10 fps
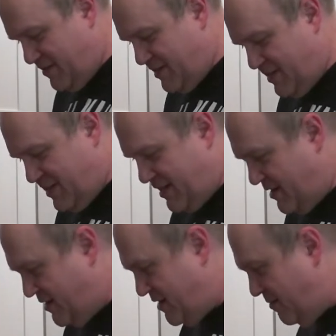Get that
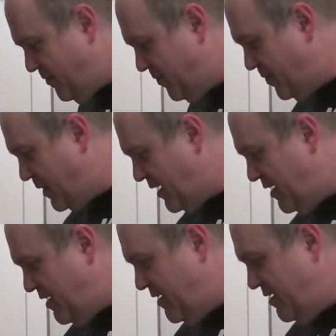in there.
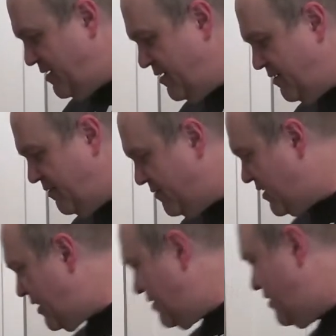All
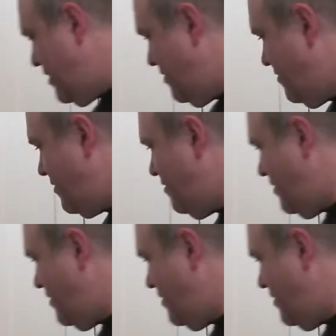right. Go